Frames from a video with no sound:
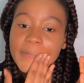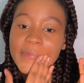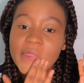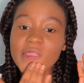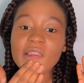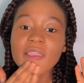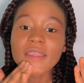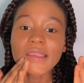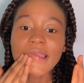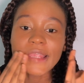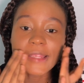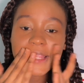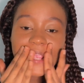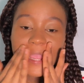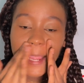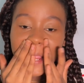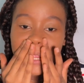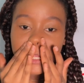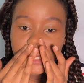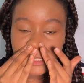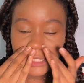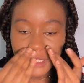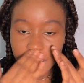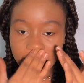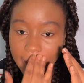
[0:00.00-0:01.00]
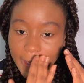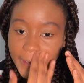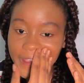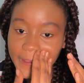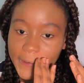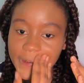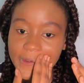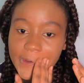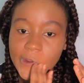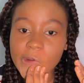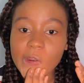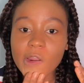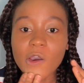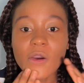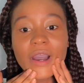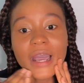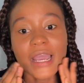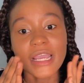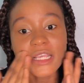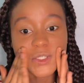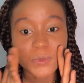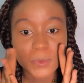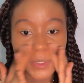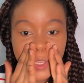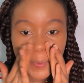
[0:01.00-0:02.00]
Yes, guys, in case you don't know, I
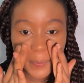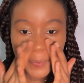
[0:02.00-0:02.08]
speak